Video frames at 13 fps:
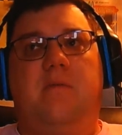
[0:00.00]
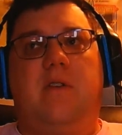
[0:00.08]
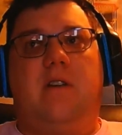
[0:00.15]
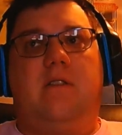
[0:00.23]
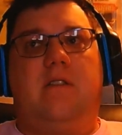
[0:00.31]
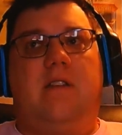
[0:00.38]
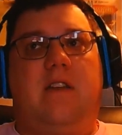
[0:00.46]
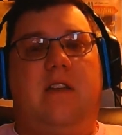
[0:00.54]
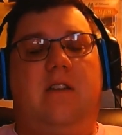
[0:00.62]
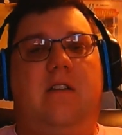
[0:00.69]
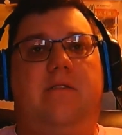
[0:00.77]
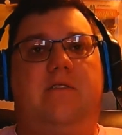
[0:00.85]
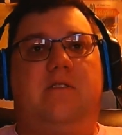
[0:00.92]
but I'll
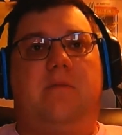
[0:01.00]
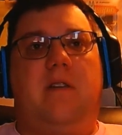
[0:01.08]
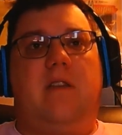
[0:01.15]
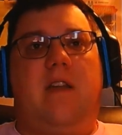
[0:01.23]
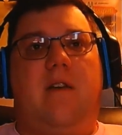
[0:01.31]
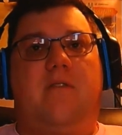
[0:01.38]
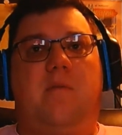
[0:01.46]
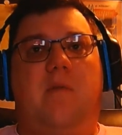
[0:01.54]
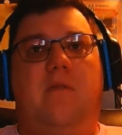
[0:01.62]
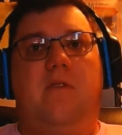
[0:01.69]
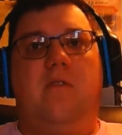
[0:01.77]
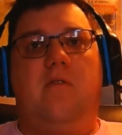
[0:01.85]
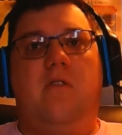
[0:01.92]
explain that after my
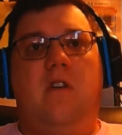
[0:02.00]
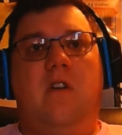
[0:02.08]
review.